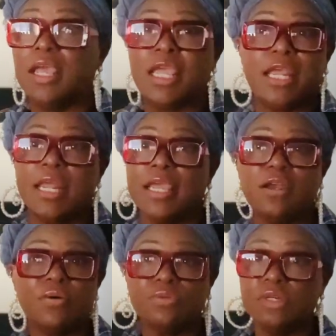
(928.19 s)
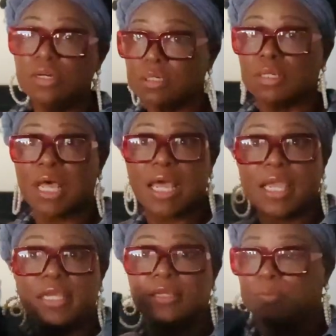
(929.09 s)
It ain't going to look
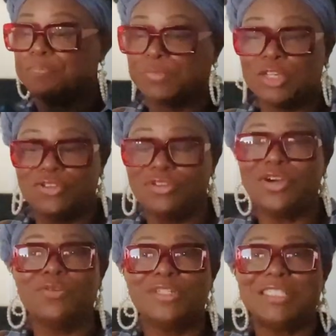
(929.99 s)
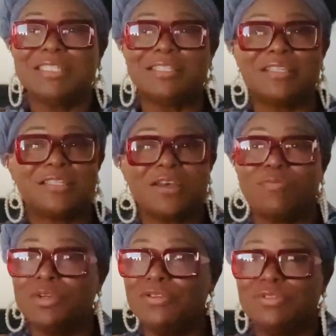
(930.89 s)
like... Because, you know, this is the stuff
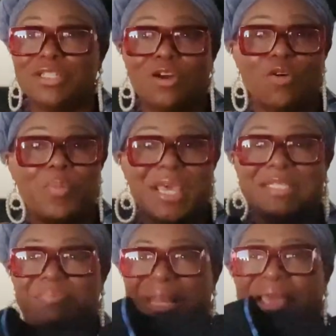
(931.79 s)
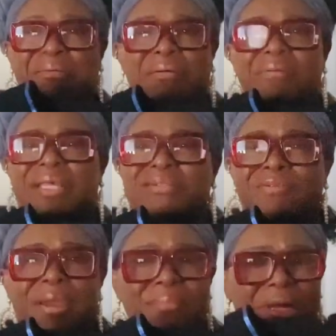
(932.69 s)
we used to go past and be like, oh, that's
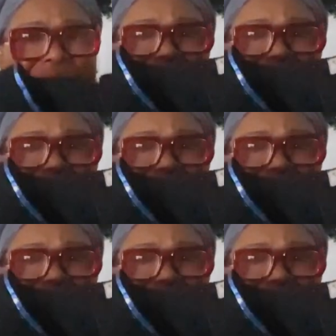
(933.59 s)
grandma.